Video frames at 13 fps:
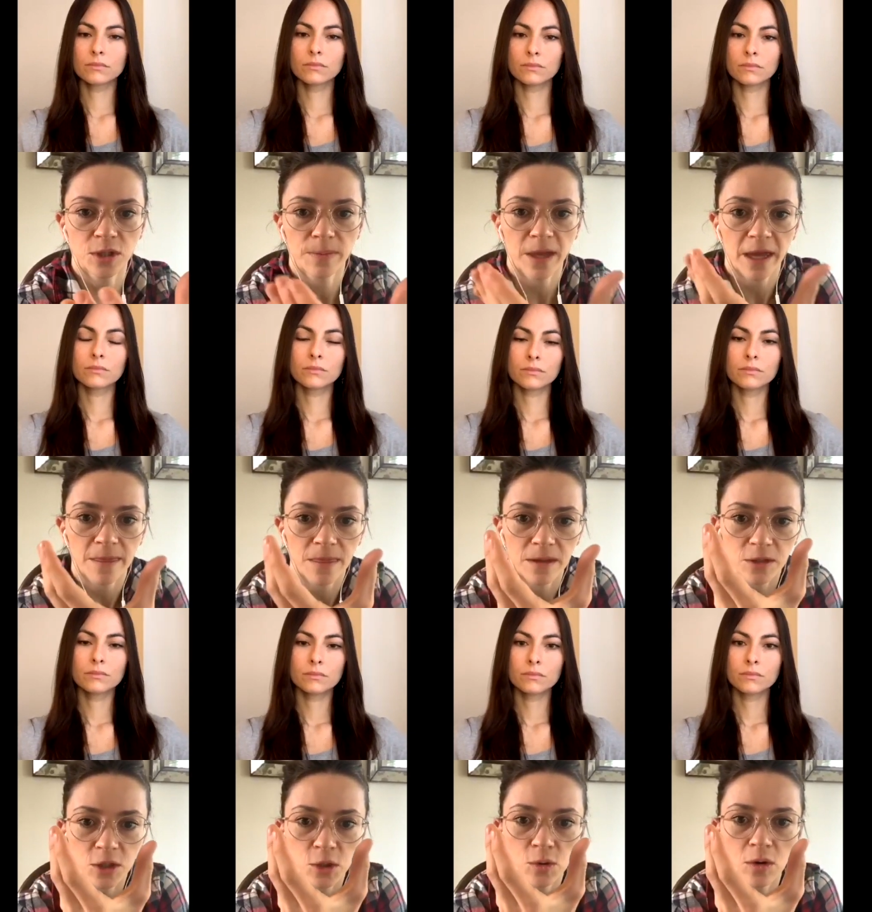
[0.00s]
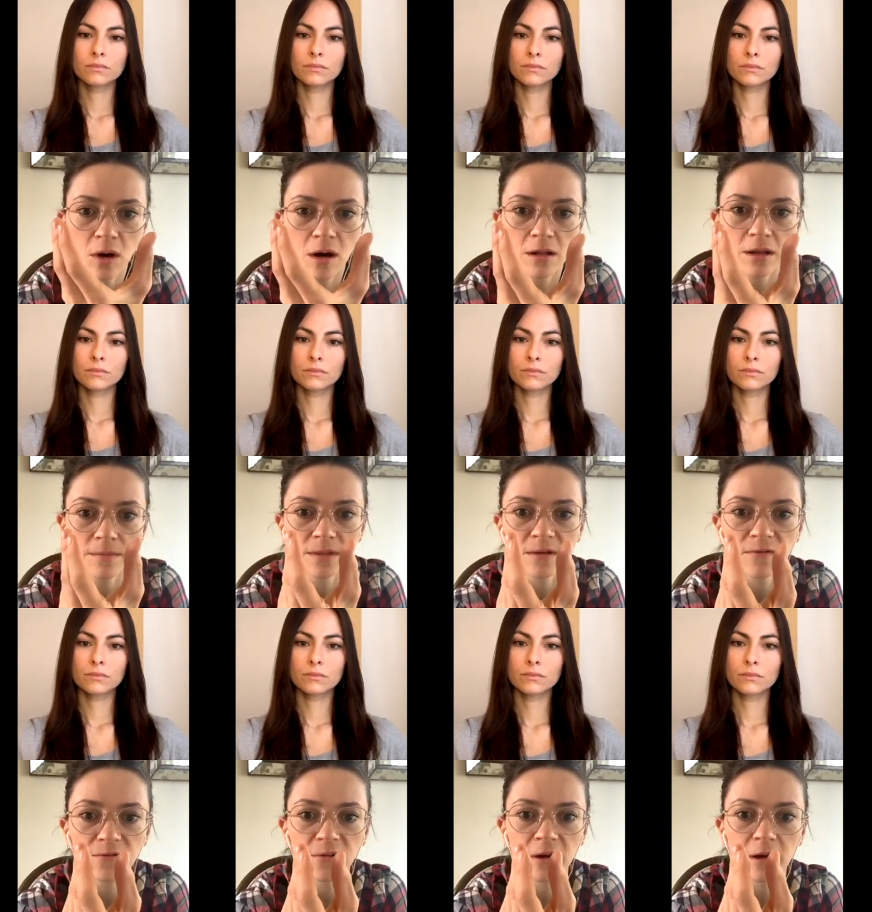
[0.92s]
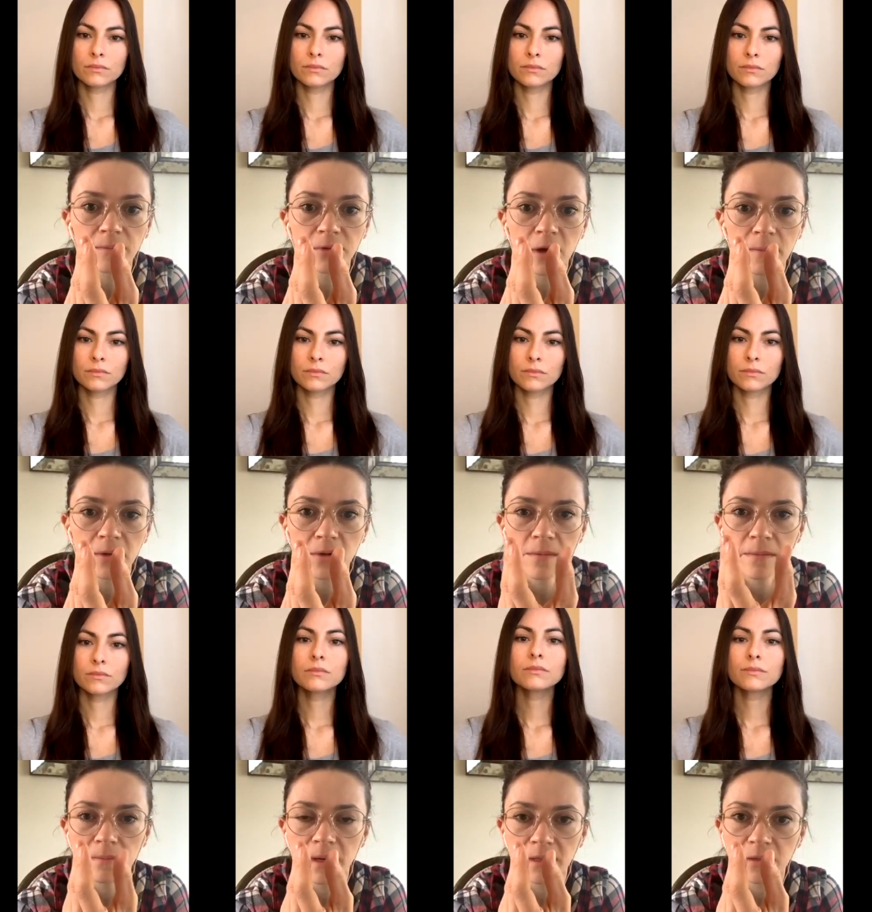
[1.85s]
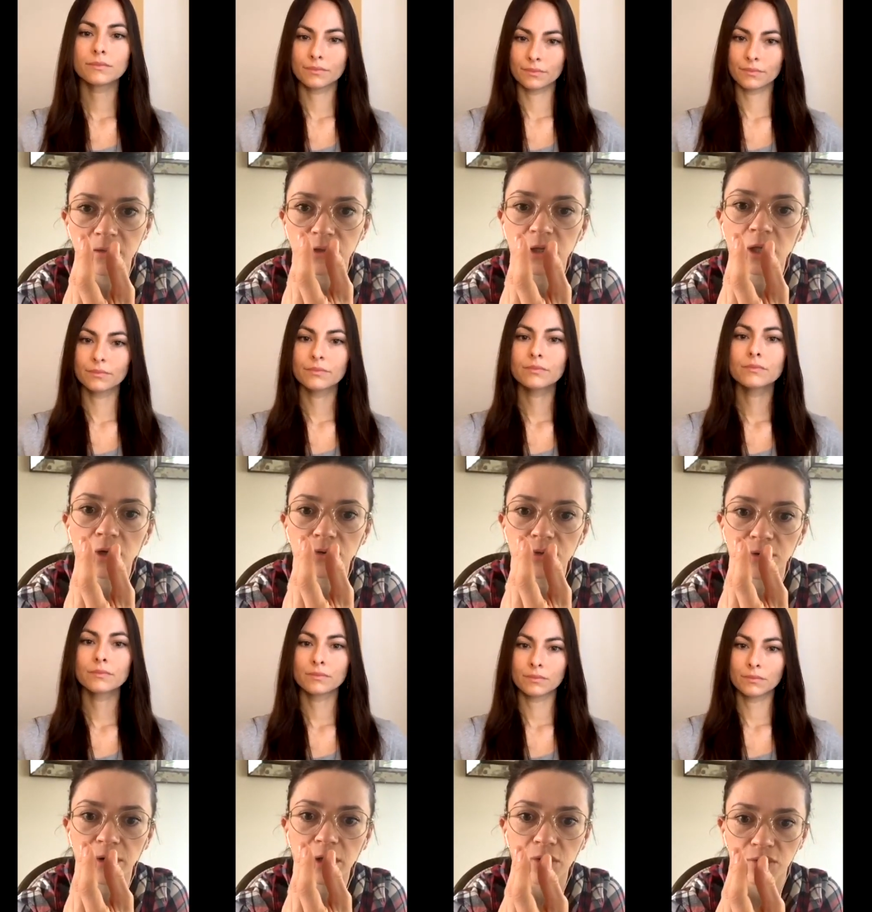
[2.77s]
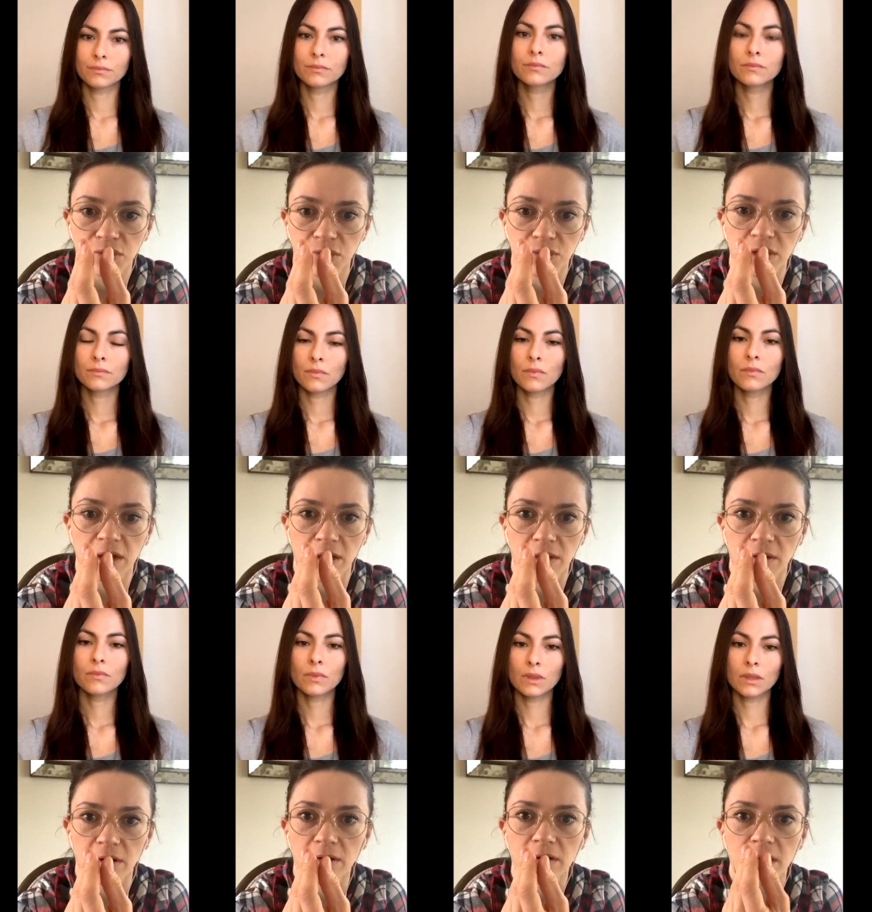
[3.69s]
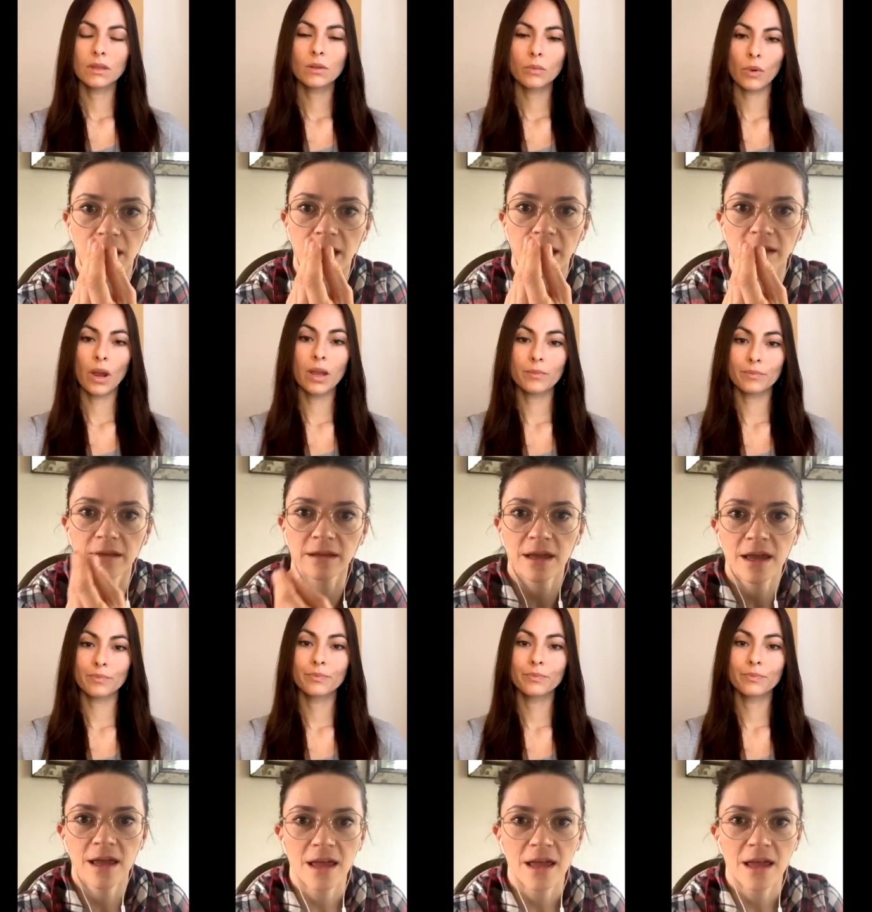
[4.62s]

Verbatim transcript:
Speaker 1: get the two columns of front abdominal muscles closer and closer together. And right.